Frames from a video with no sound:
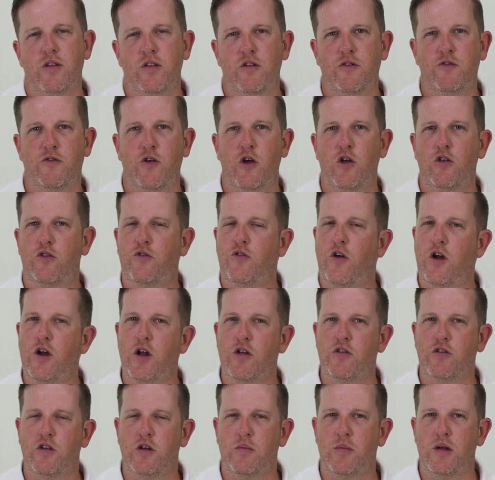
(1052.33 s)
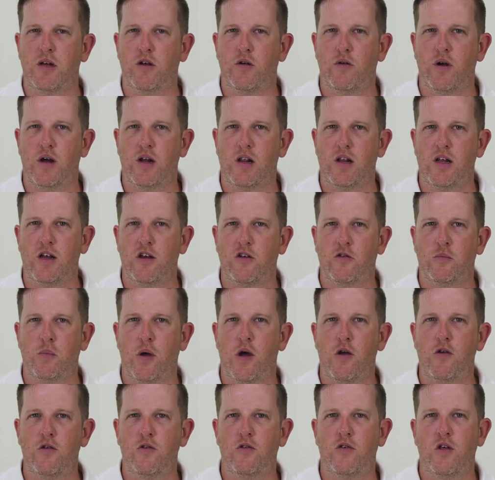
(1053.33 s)
The first photo is going to be correctly
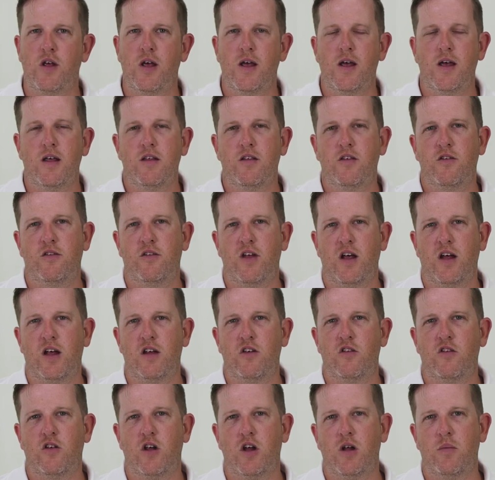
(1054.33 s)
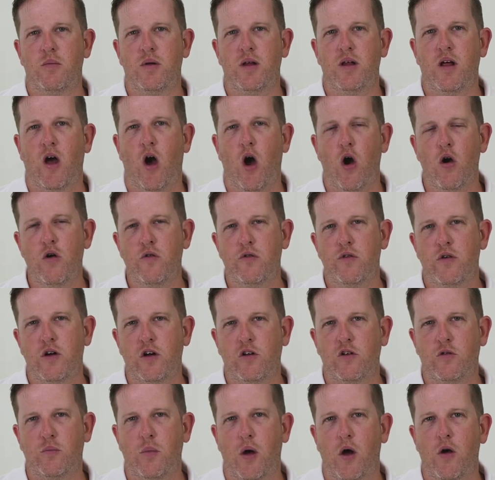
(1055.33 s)
exposed, the second is going to be
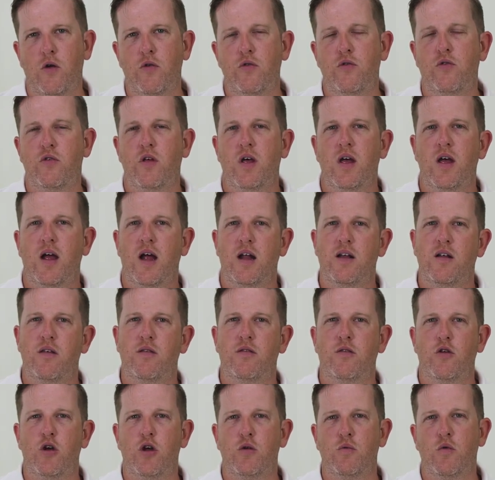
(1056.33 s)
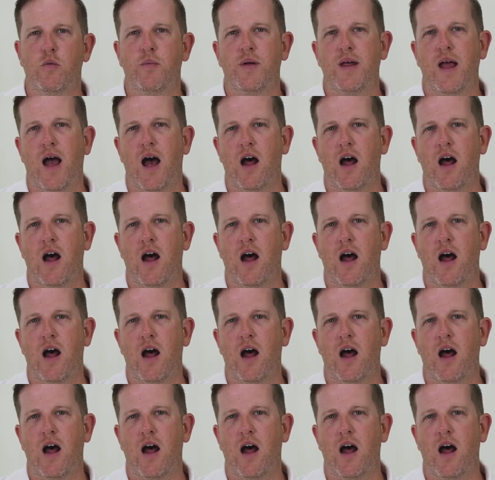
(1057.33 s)
overexposed, and the third will be